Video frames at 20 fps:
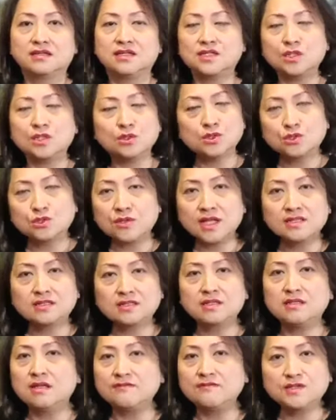
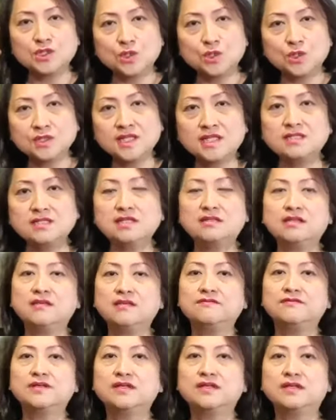The nerve is so
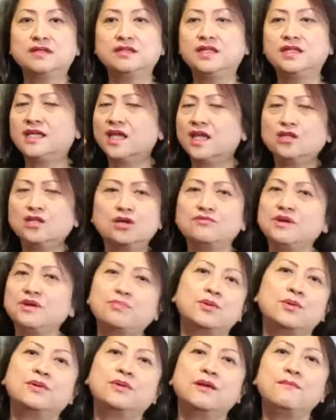sensitive, they
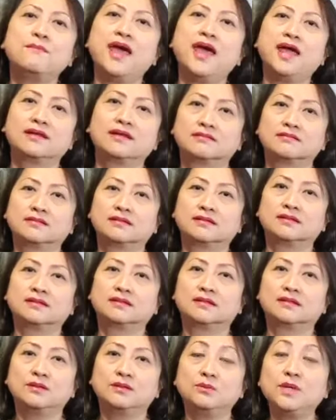cannot reprogram back.
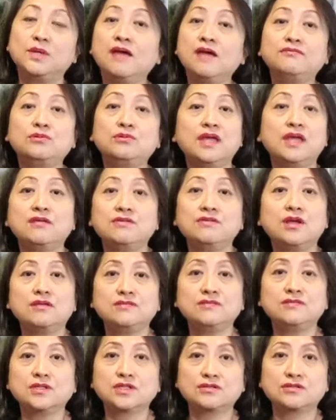We have to get rid
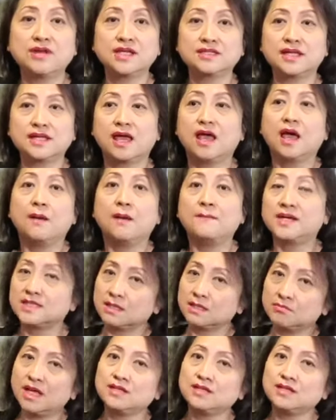of your stress.
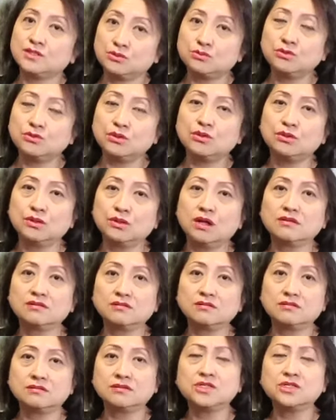But sometimes, you know or
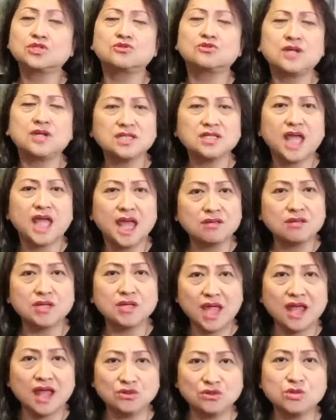not, the stress can
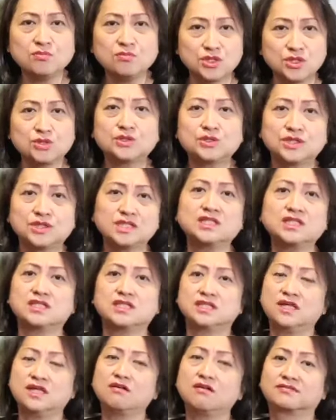be endometriosis
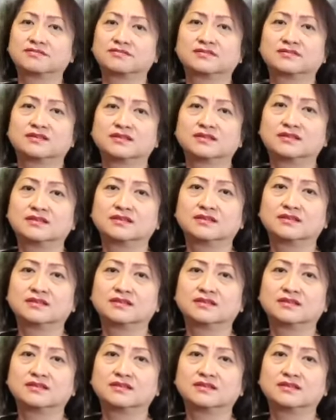itself.